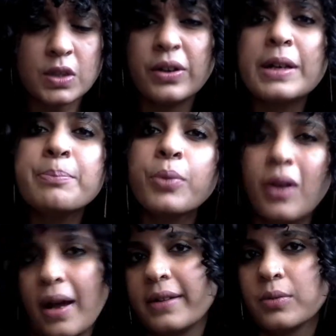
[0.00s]
very
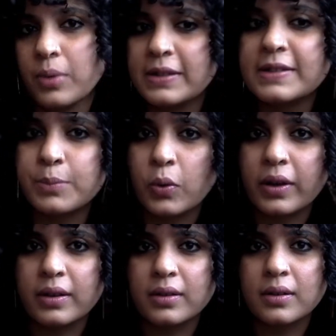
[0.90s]
polite and well-spoken